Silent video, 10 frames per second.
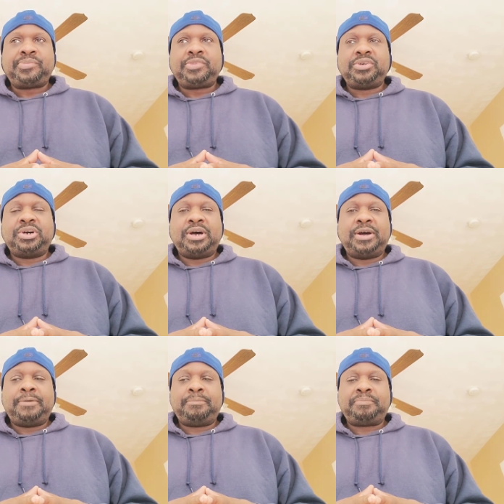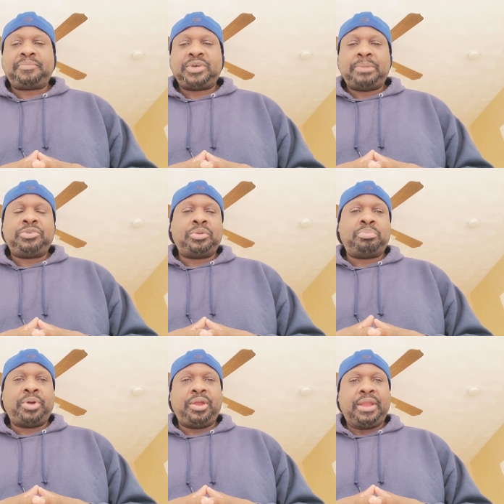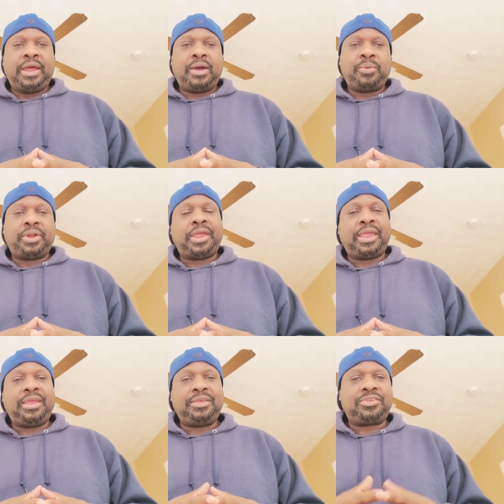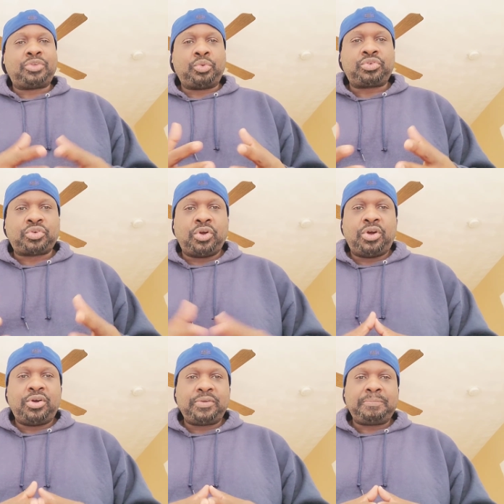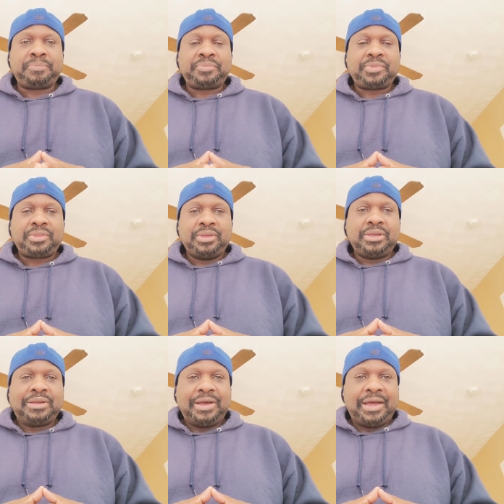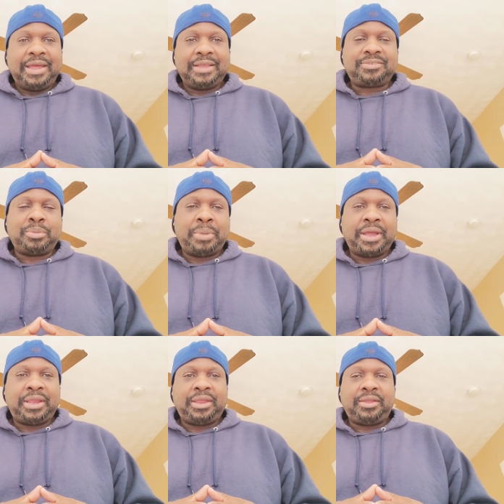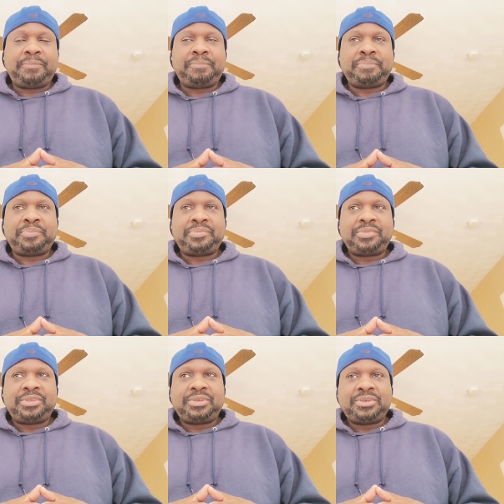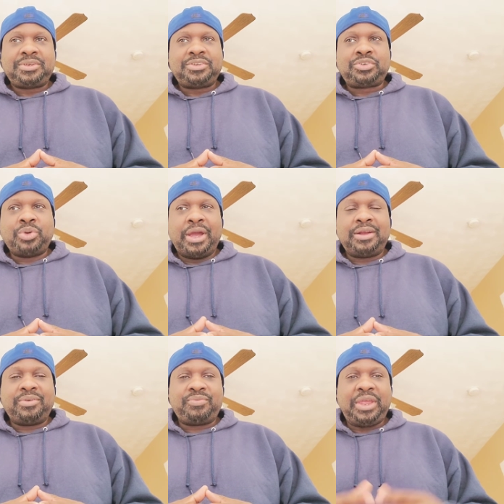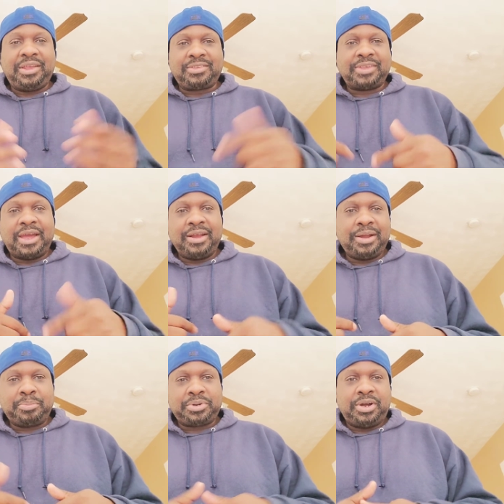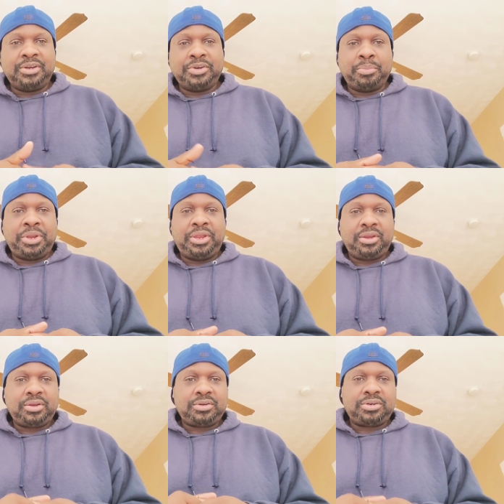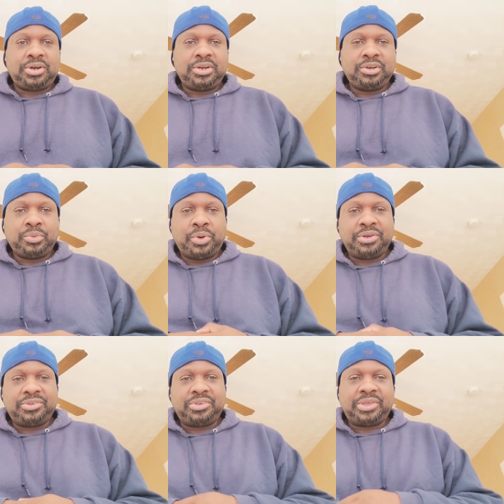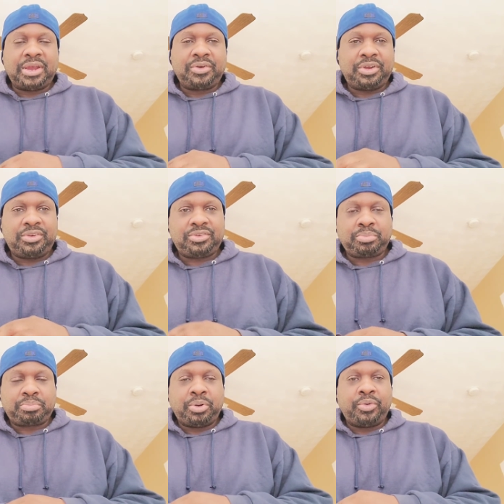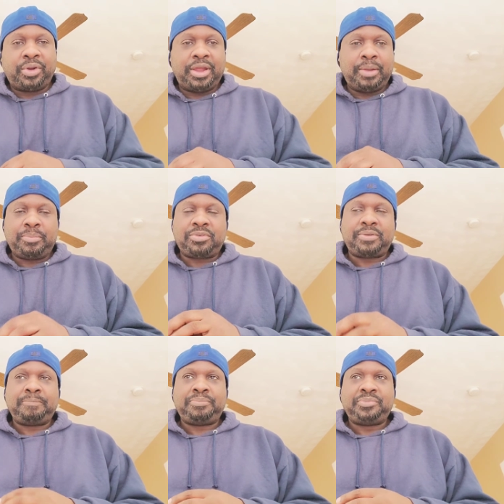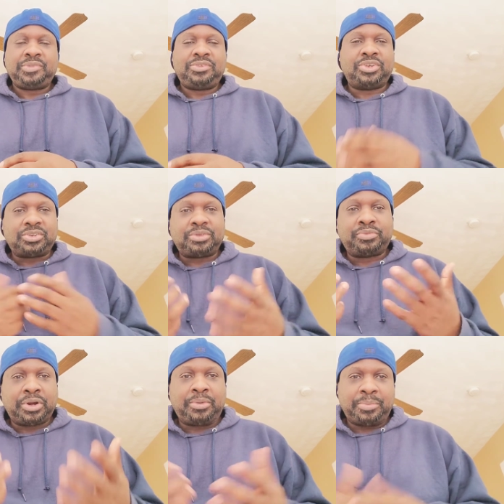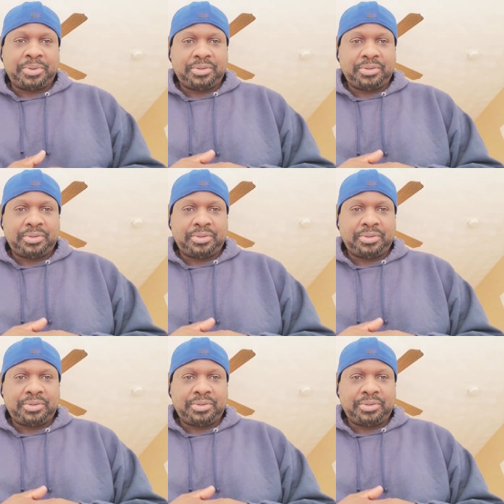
Um, I'm to the point now where the hate is so strong. I had somebody try to fake sign up under me, under one of Ztegrity's programs, just to fuck with me.